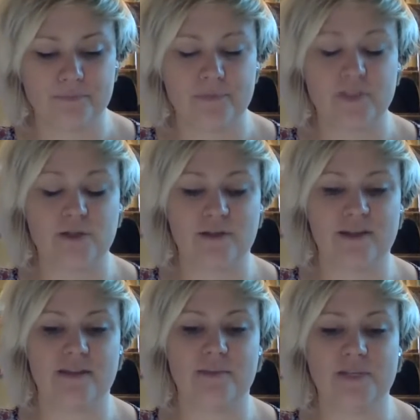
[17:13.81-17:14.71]
So I
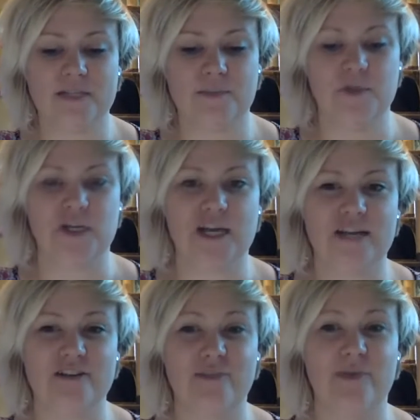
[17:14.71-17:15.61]
think the
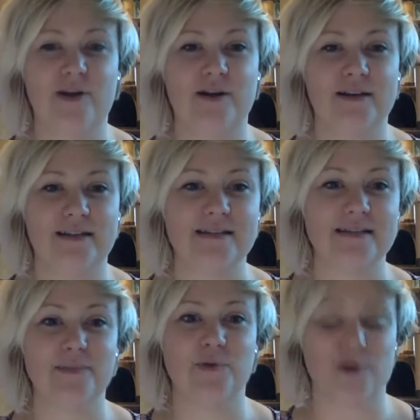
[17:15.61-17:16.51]
miscommunication part is
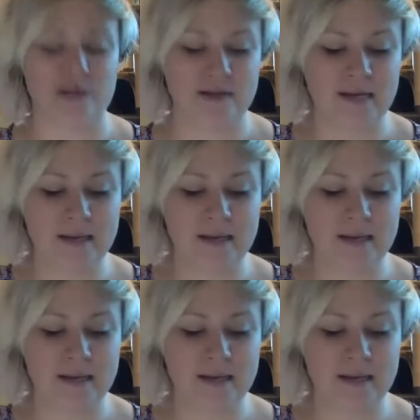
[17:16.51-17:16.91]
important.